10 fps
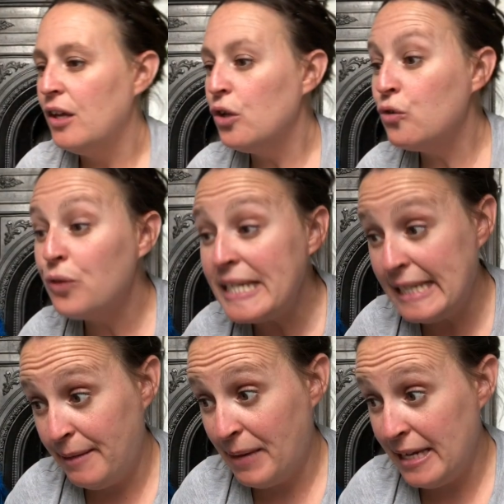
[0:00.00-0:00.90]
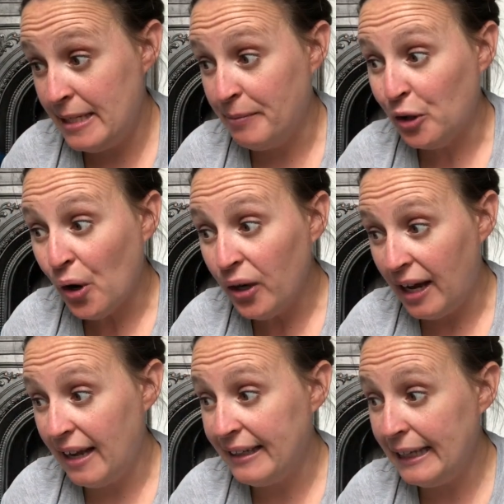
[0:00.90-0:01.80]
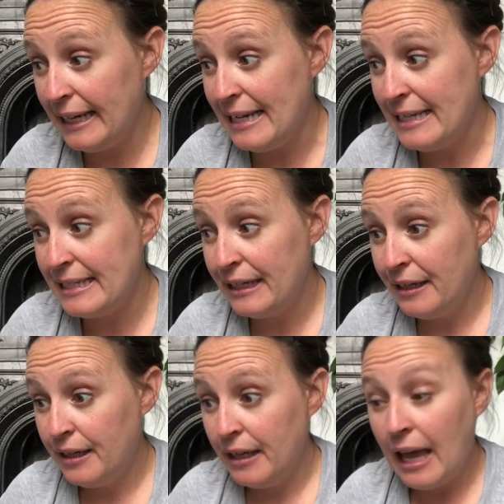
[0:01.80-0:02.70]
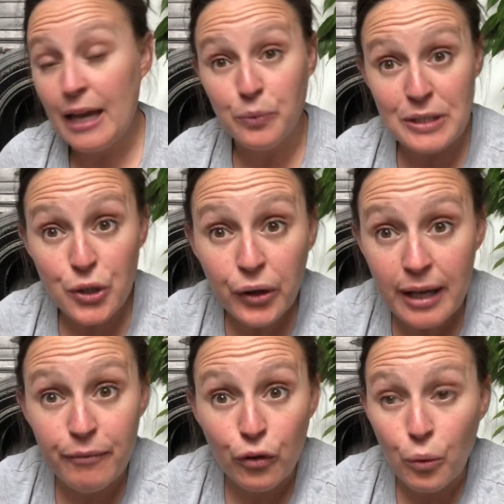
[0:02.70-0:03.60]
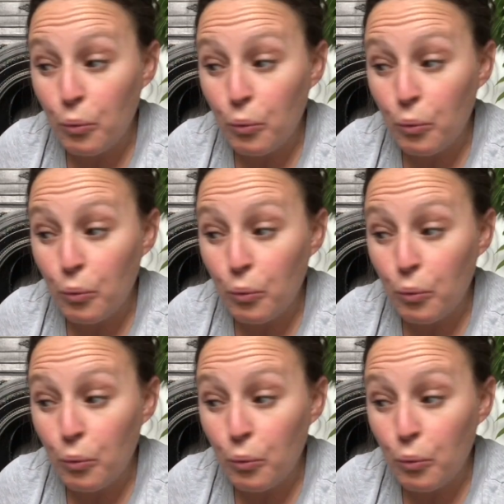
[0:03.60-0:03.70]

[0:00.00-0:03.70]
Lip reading: Chrissy made him a collar and lead, and we took him for